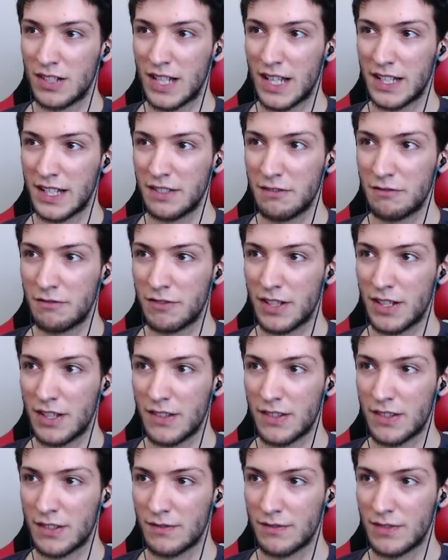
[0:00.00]
laning
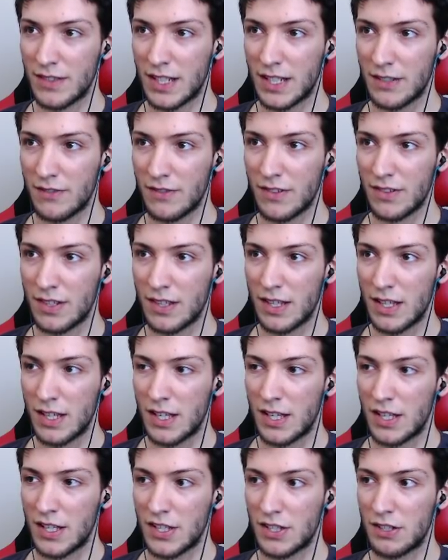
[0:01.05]
phase sometimes,
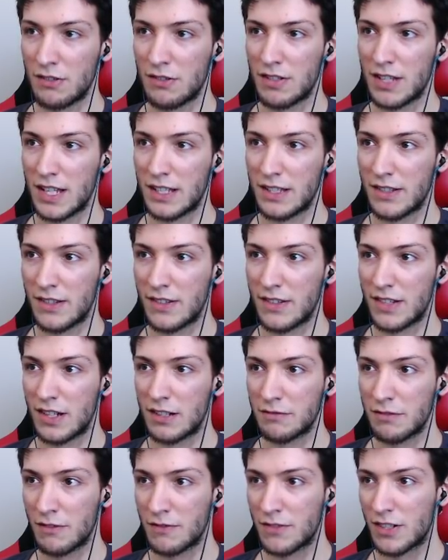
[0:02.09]
you can
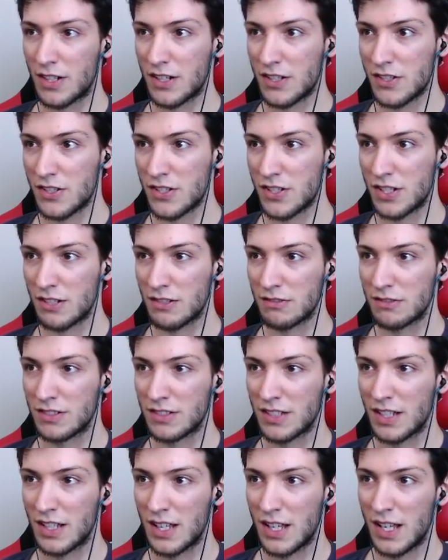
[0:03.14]
start with Doran's shield
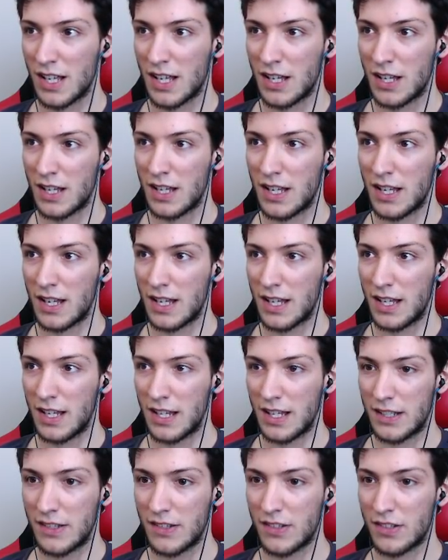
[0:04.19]

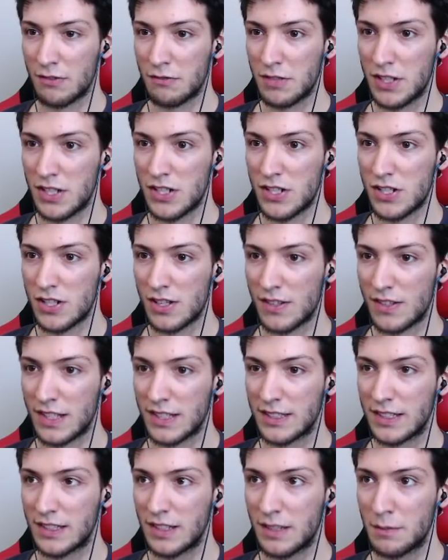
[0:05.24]
and switch
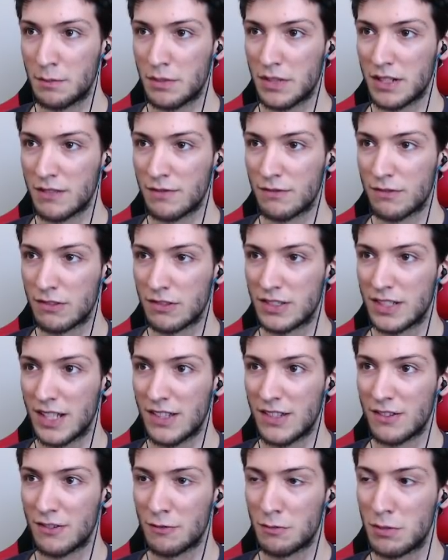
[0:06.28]
sudden impact for
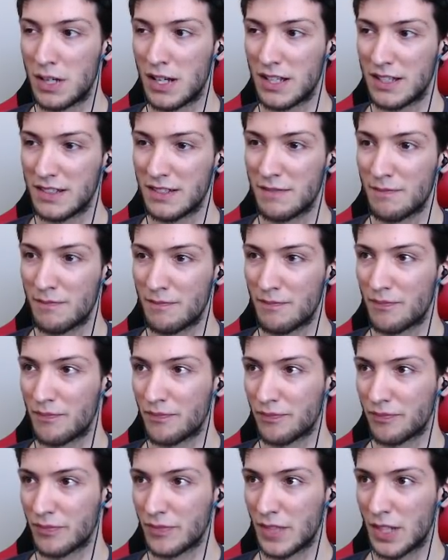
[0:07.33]
Taste of Blood.
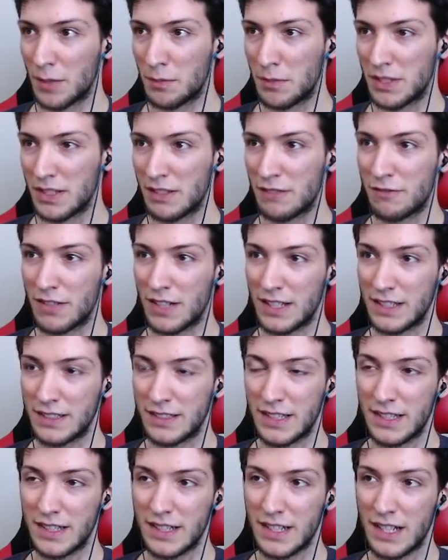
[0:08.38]
But if I
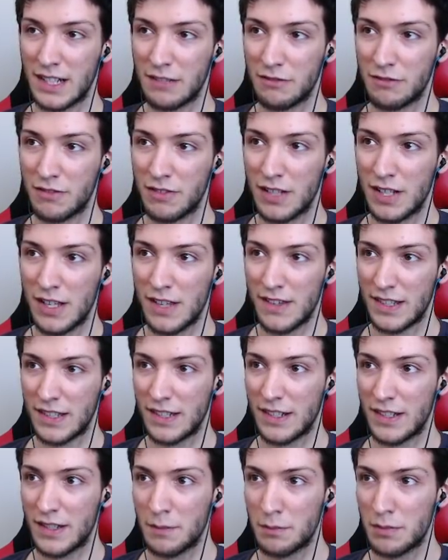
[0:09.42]
didn't have
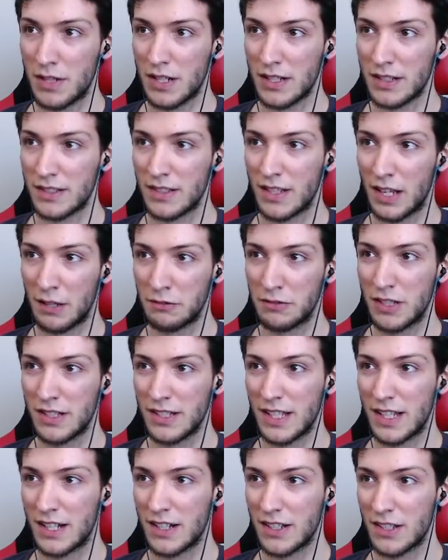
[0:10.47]
sudden impact, I
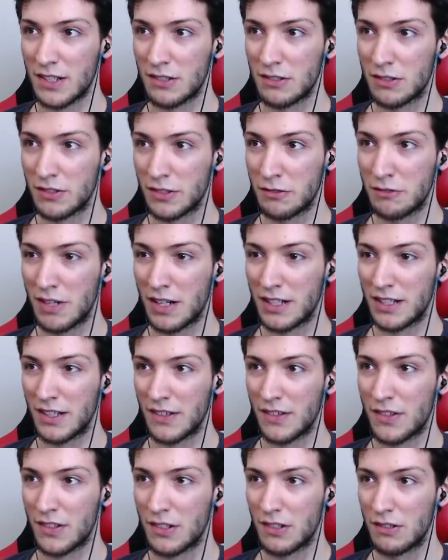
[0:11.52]
wouldn't get a kill on
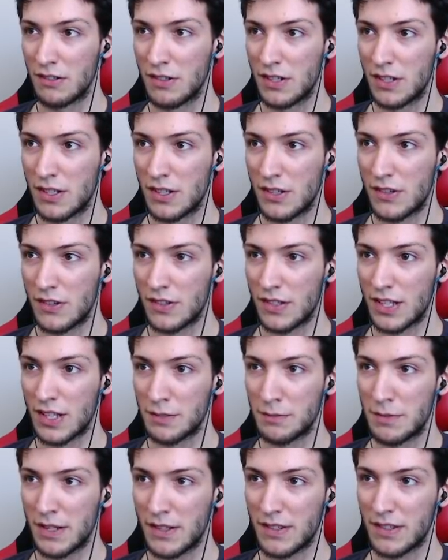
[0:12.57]
Irelia, so see,
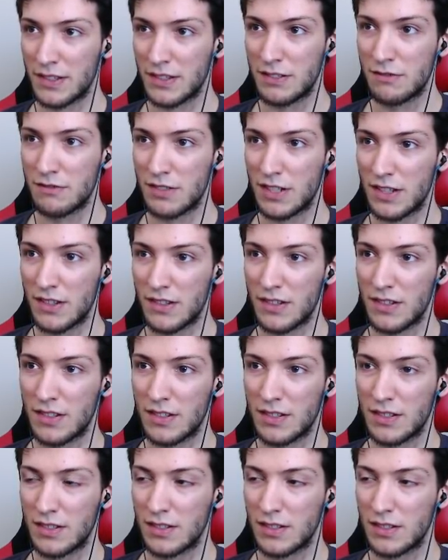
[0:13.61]
it makes a difference.